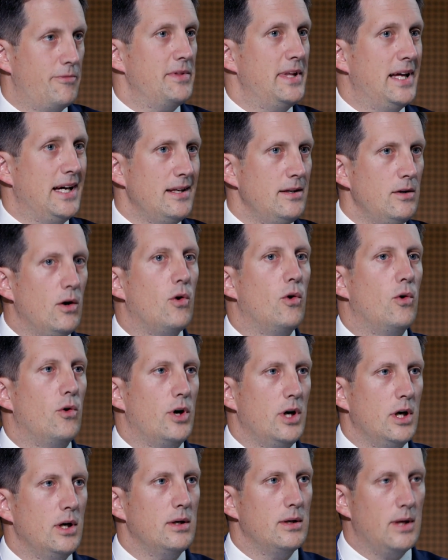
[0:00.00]
none
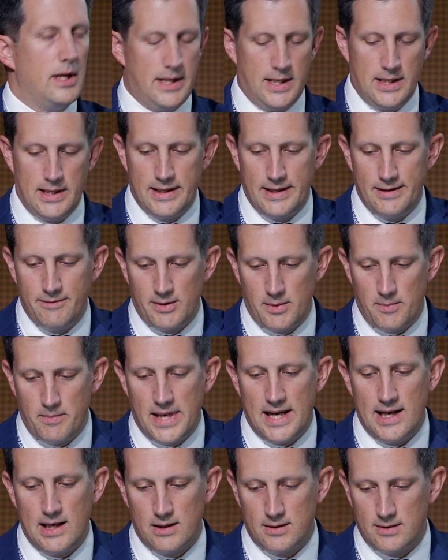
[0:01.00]
or even
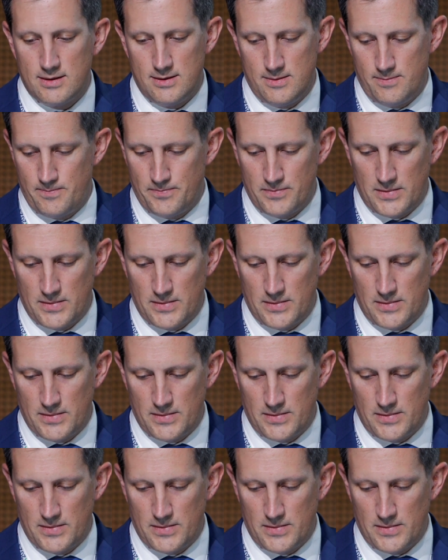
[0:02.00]
mild